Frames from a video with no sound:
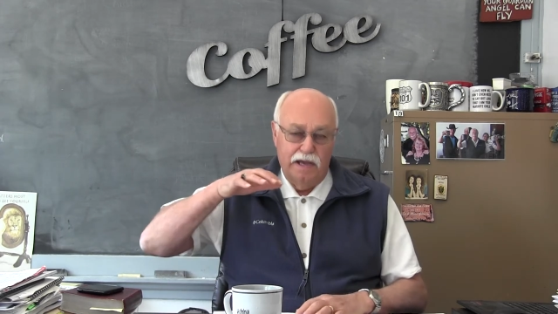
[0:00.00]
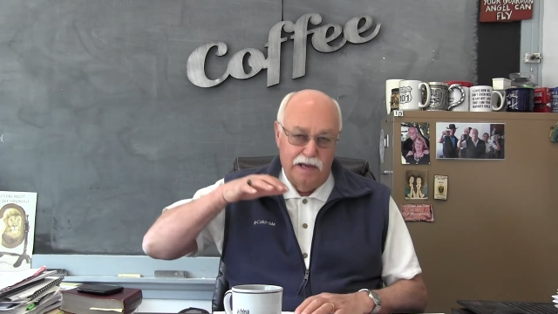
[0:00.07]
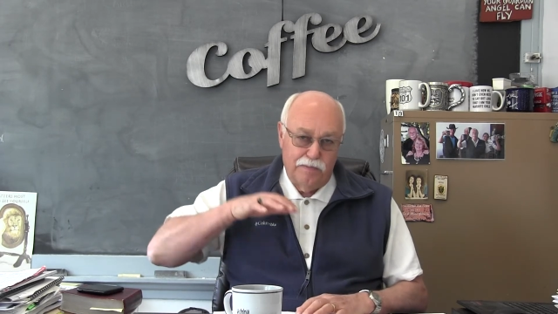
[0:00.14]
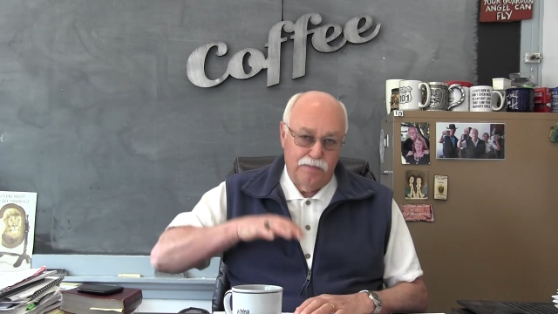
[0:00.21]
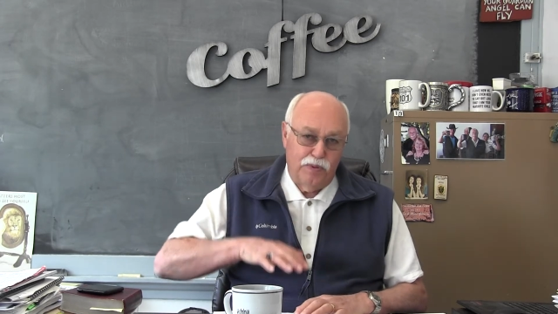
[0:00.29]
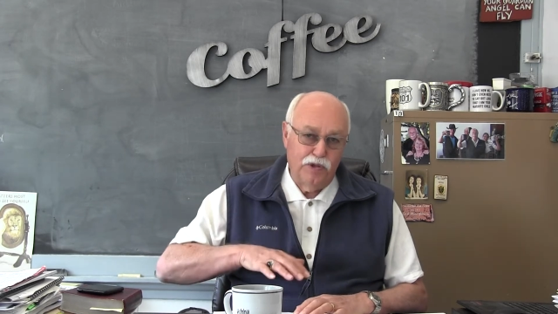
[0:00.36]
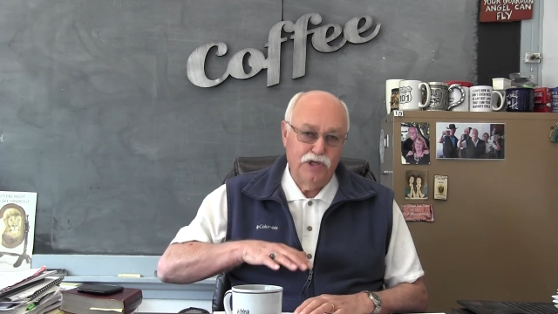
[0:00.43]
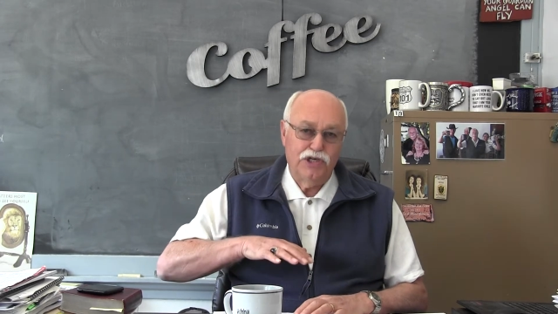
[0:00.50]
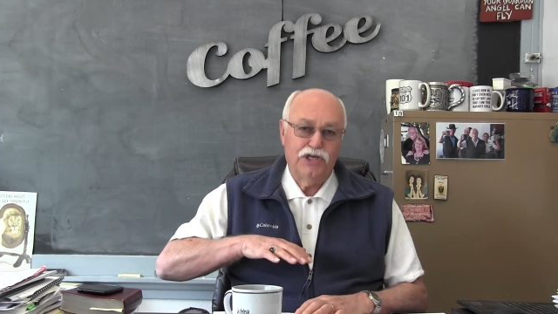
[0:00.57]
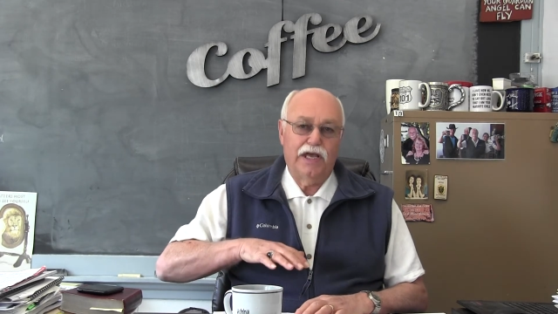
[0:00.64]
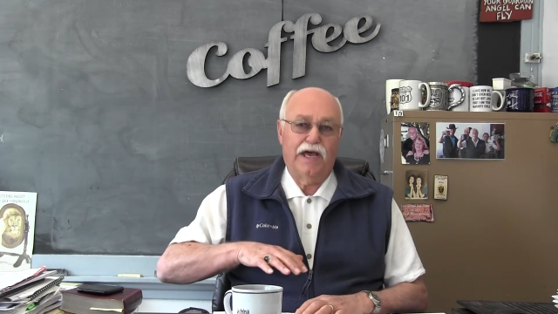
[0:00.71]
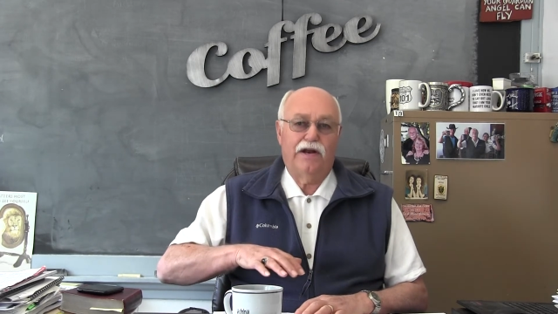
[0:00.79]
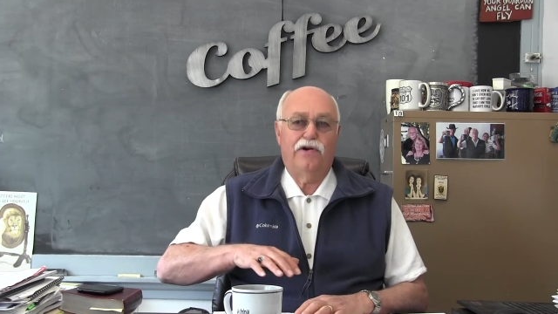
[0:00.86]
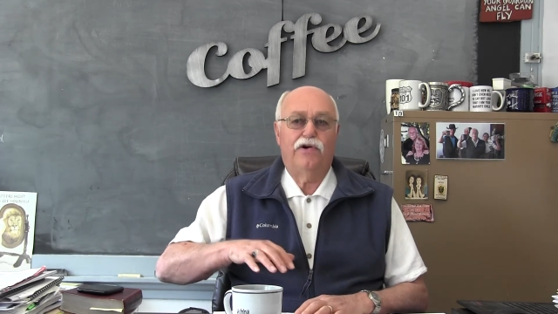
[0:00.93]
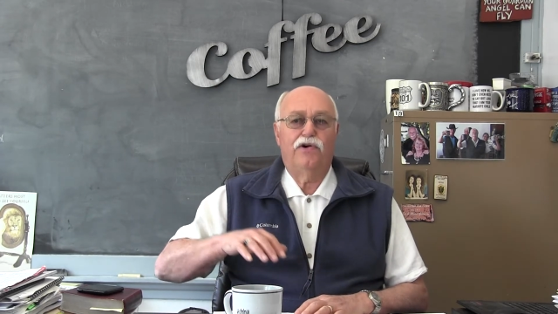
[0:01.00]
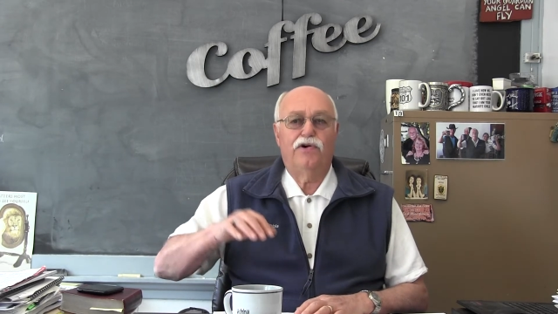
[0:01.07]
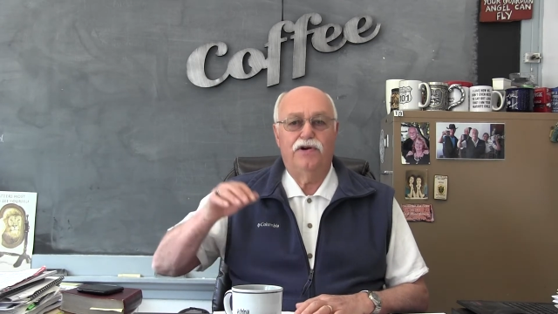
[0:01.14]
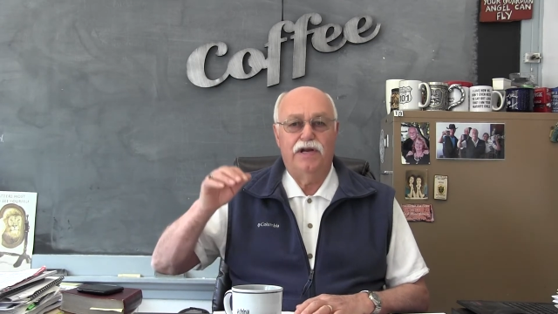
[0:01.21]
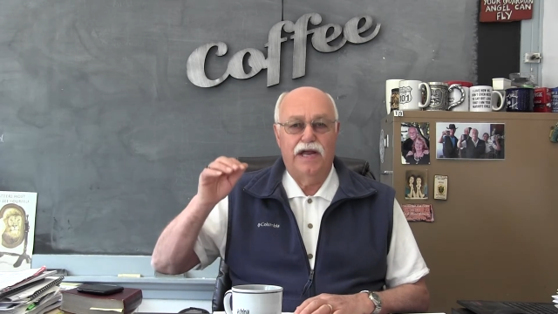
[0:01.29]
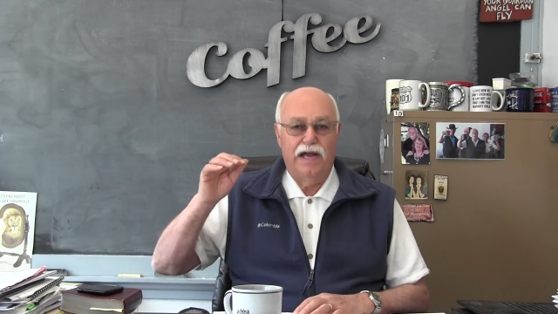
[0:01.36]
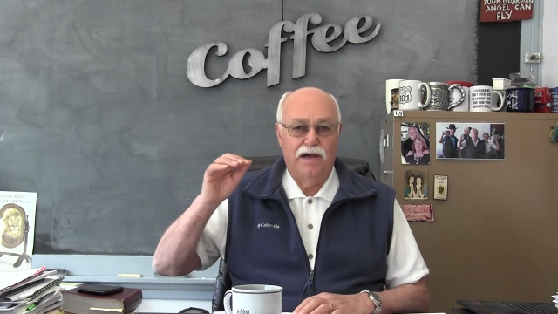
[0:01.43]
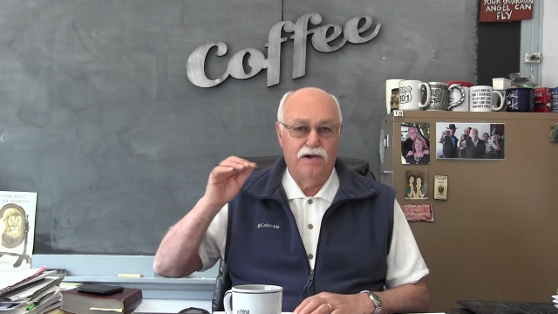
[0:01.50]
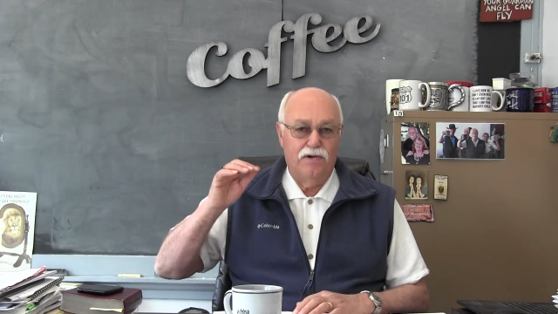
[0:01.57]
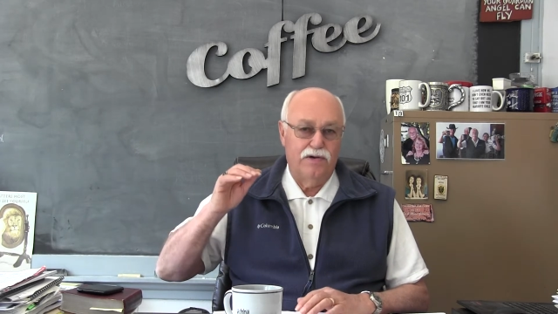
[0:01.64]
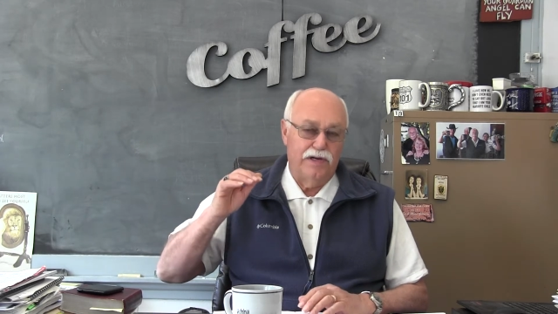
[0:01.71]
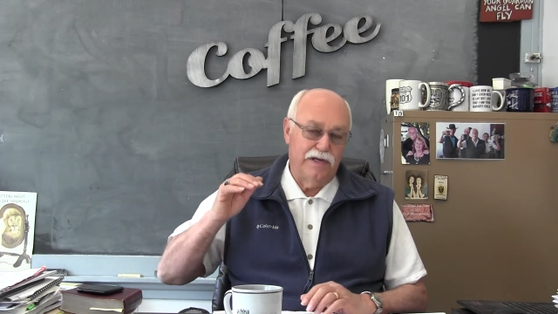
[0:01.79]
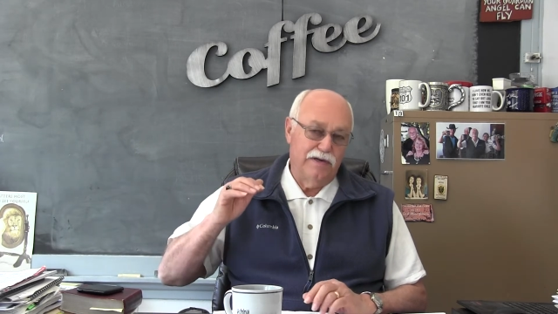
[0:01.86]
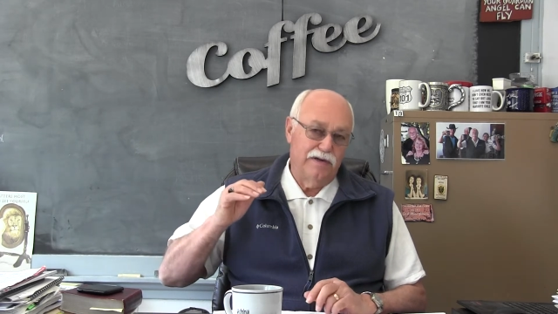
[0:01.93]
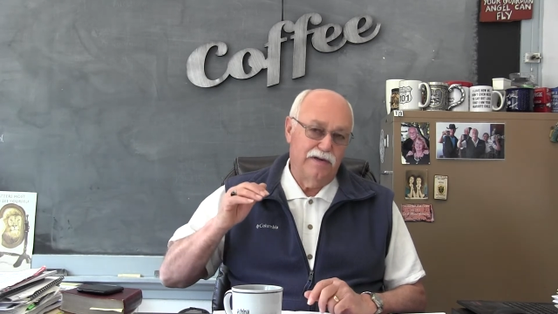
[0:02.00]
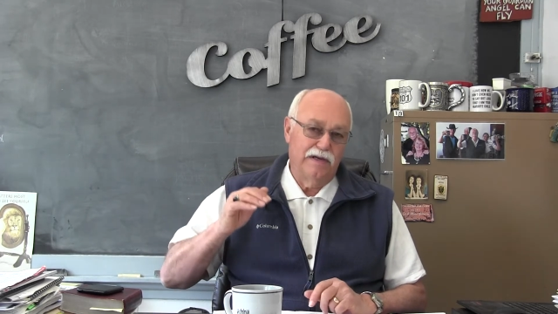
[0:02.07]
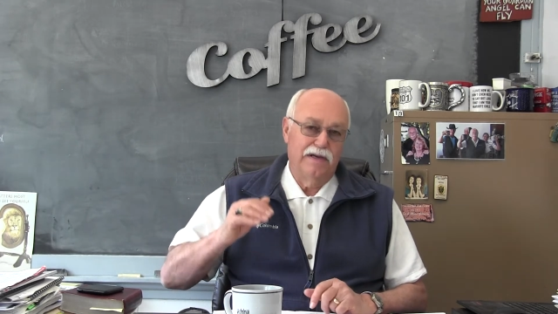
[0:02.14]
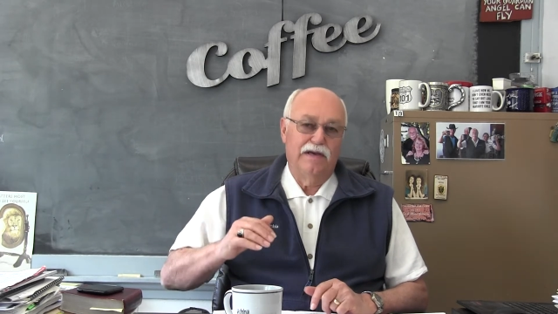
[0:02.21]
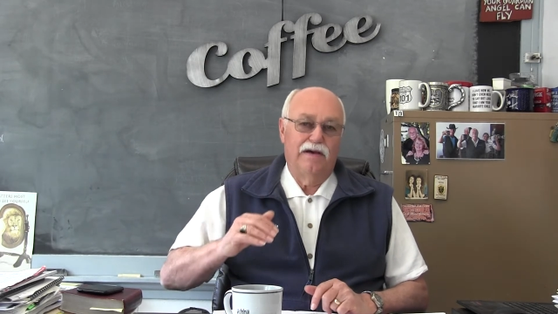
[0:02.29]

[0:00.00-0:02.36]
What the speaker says: and push that hurt down, and